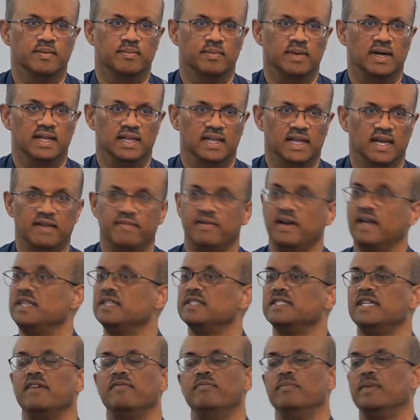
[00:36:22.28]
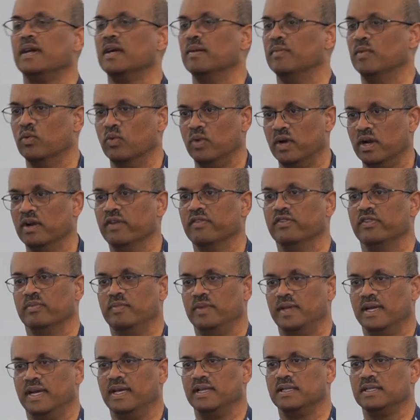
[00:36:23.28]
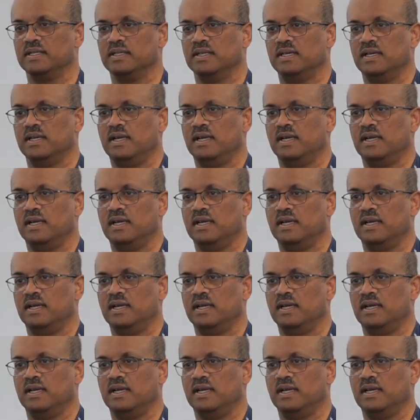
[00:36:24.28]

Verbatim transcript: in my life. I just haven't become aware of them yet.